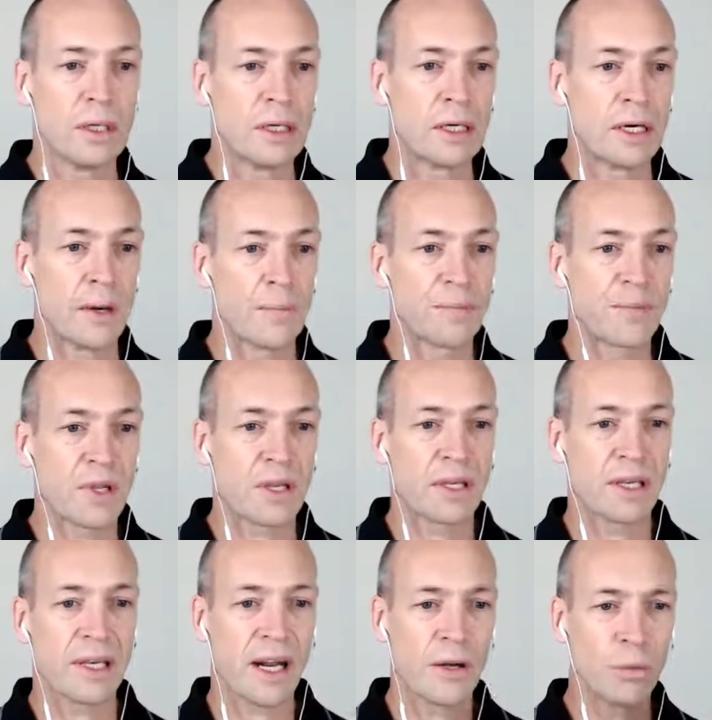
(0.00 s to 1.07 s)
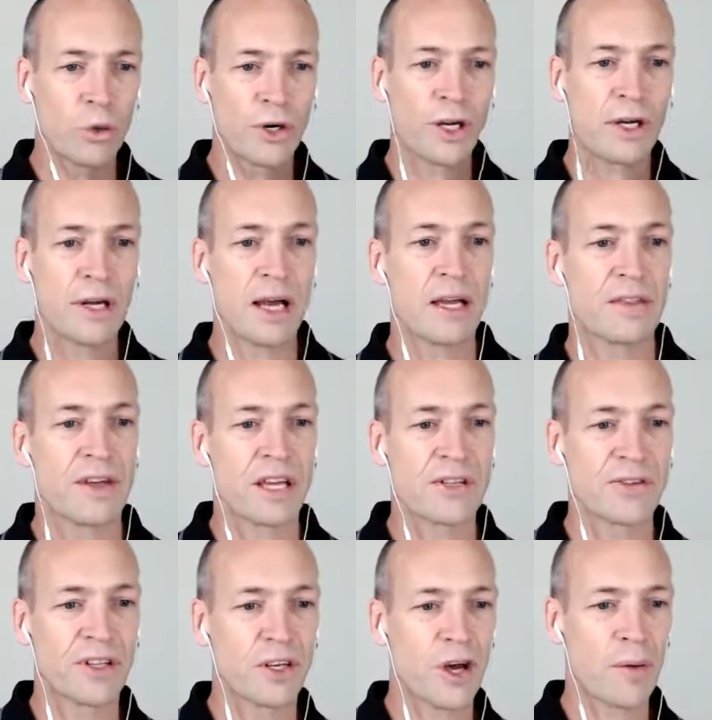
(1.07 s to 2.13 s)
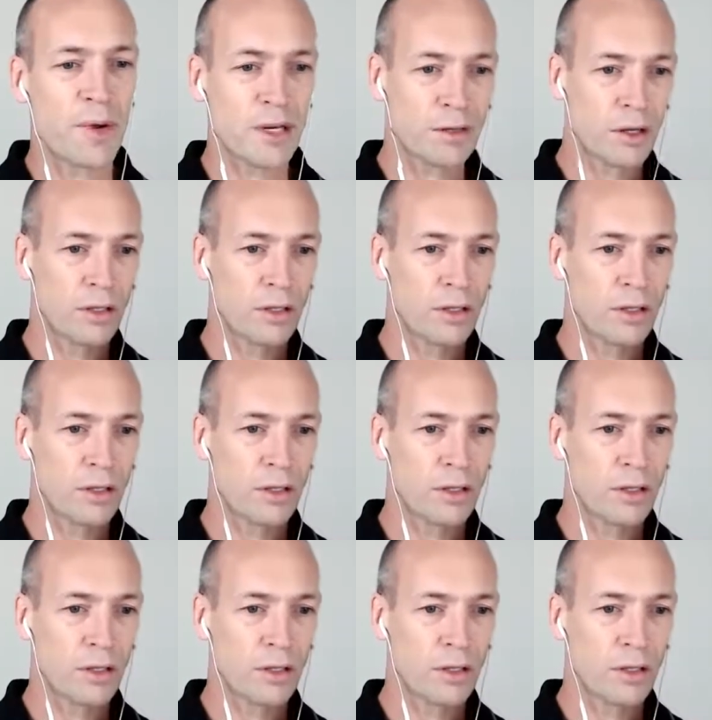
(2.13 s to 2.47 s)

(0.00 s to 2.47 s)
G'day Water, hey, thanks for the comment.